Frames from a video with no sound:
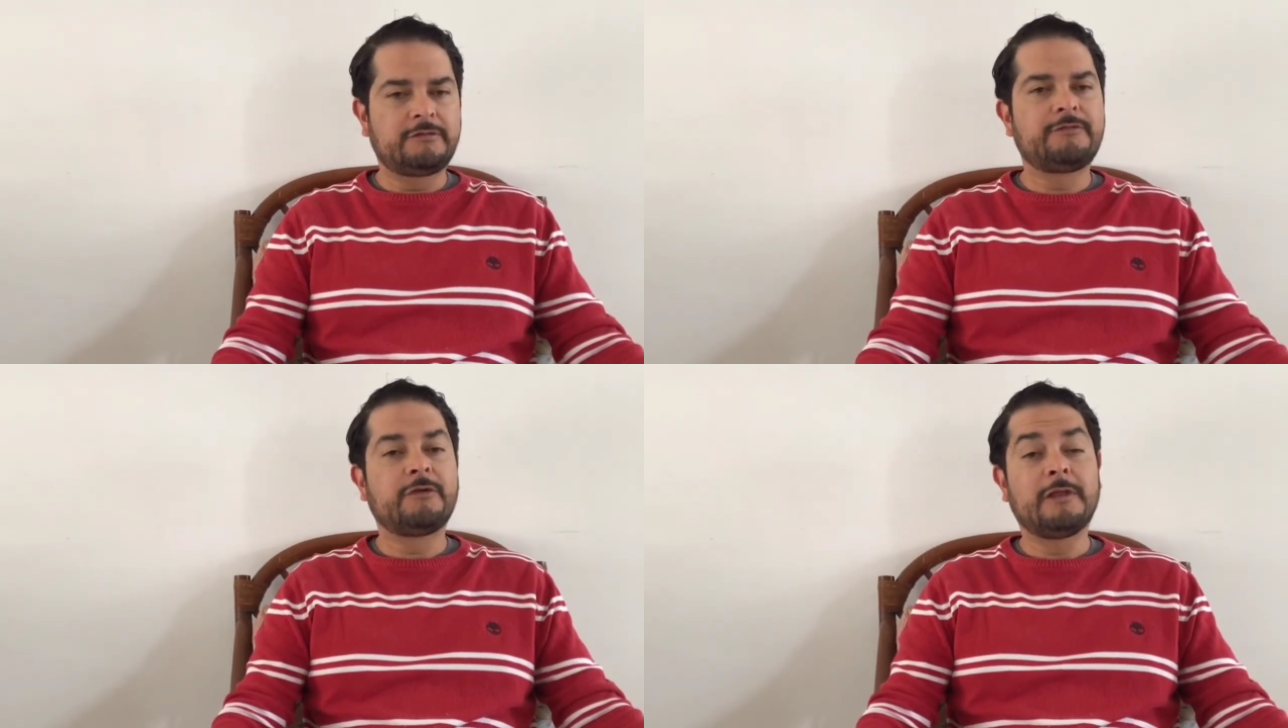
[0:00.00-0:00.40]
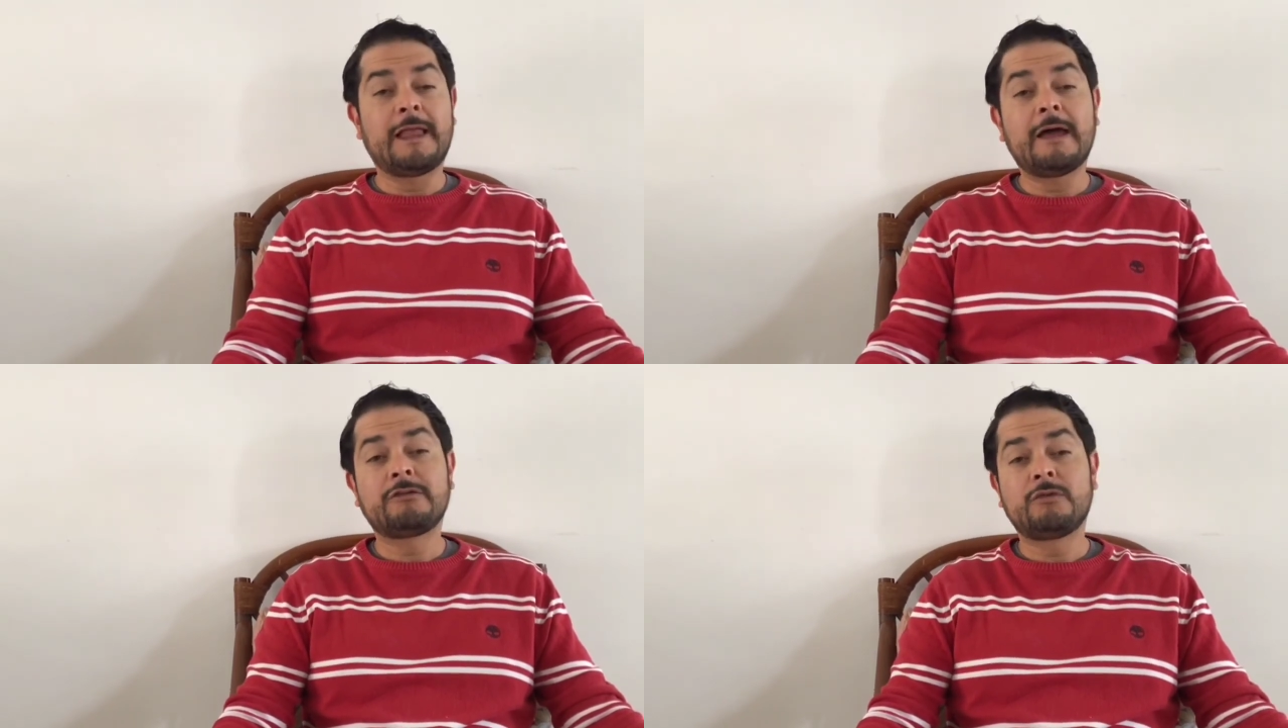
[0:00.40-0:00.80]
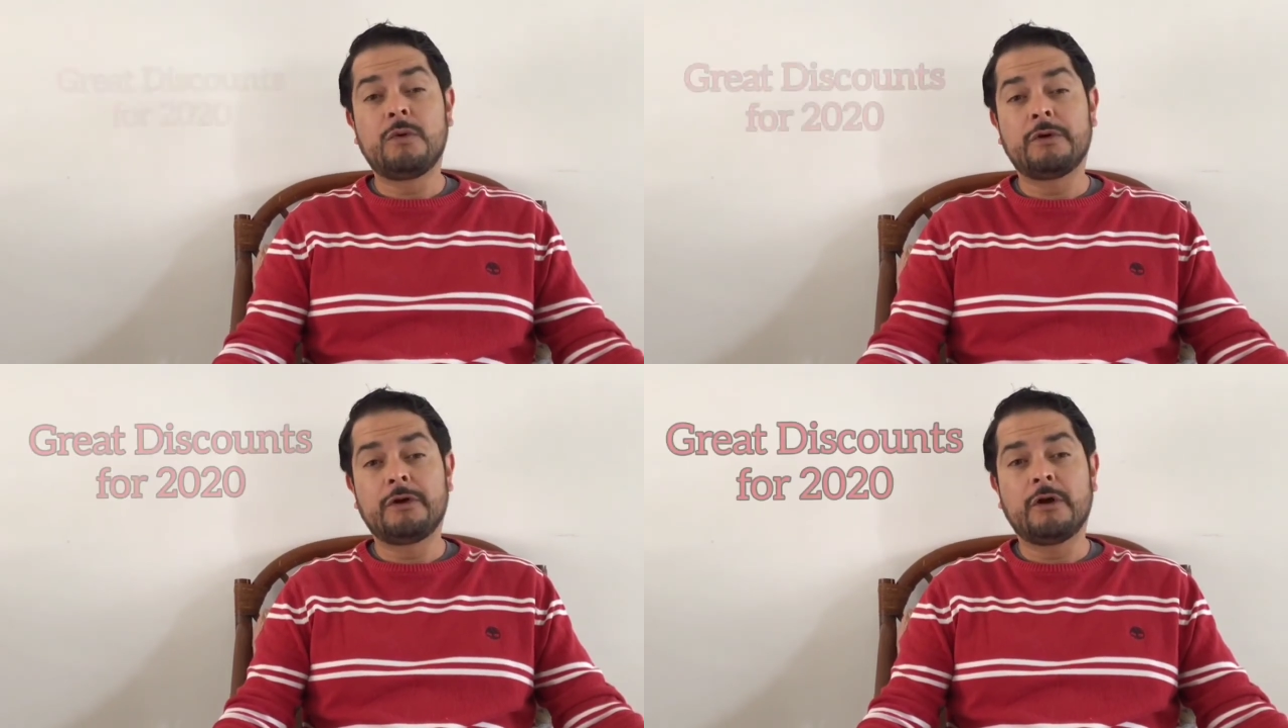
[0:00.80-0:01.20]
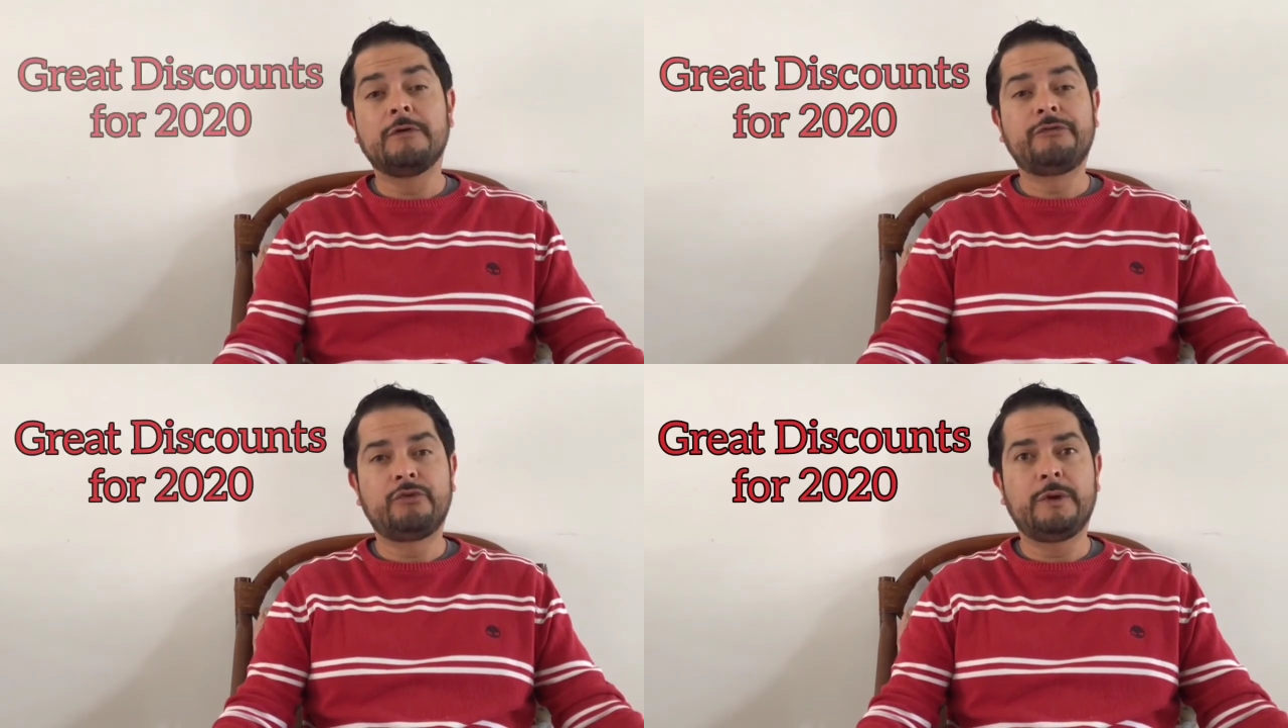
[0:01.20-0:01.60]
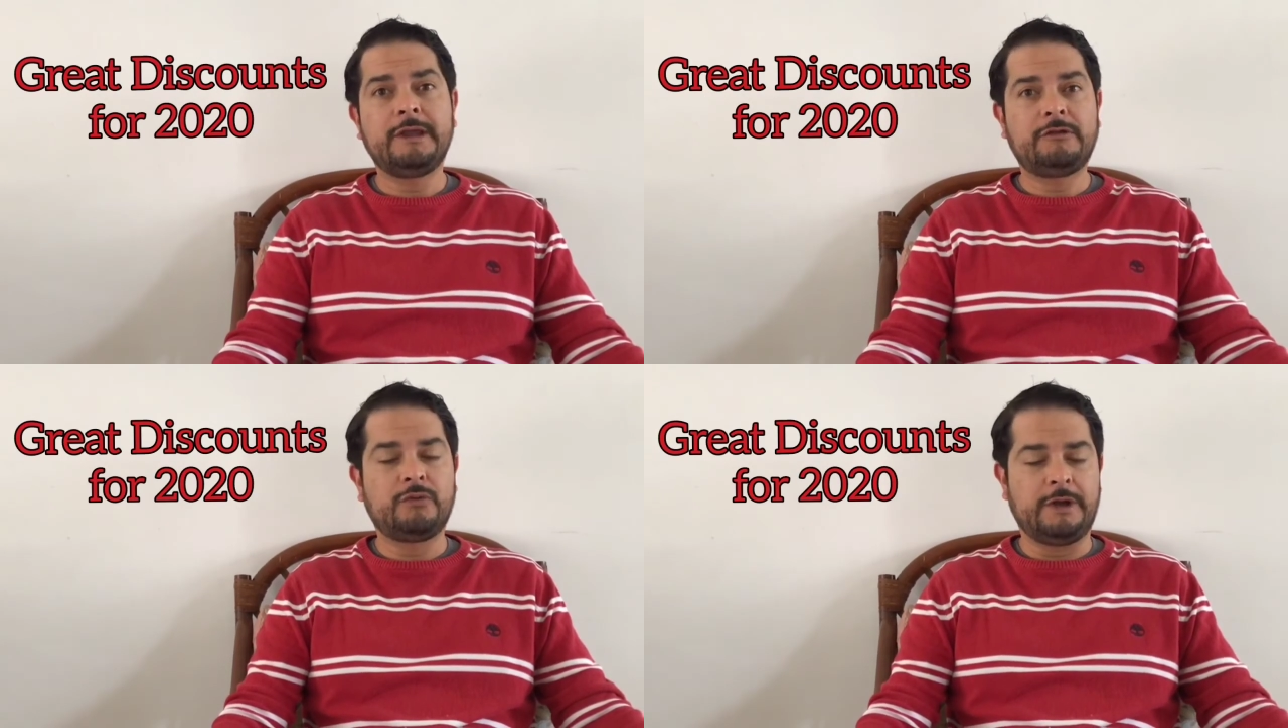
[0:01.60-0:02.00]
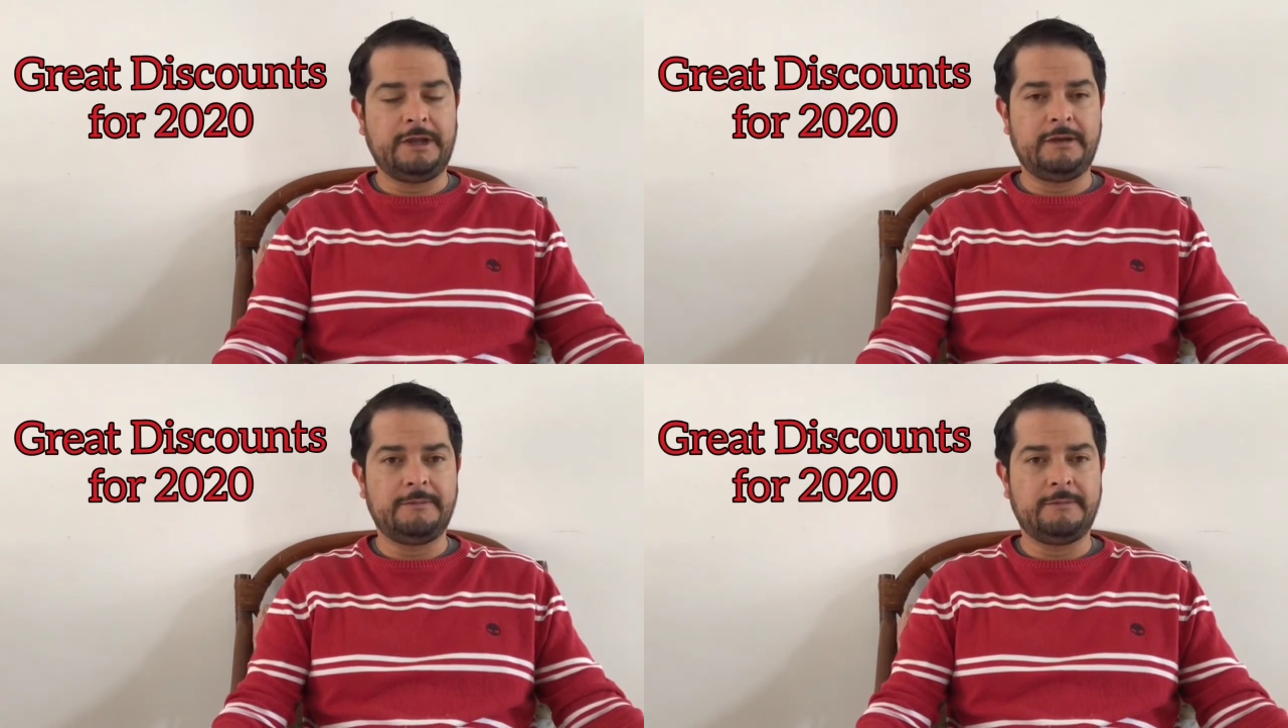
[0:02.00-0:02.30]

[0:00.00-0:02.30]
for the last quarter of 2020.